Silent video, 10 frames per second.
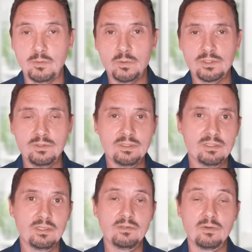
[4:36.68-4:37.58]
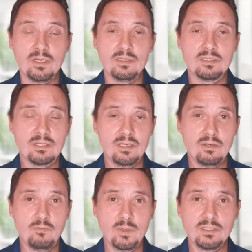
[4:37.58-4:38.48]
also on a
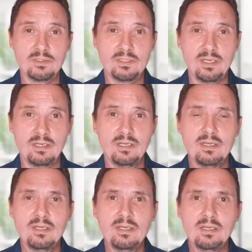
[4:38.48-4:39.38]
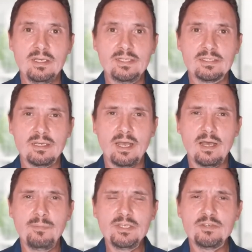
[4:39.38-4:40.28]
scale of 1 to 10, is
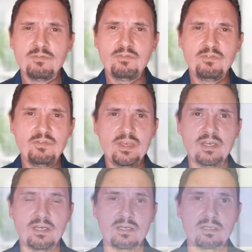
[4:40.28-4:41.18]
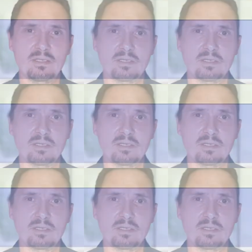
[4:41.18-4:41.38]
how much fear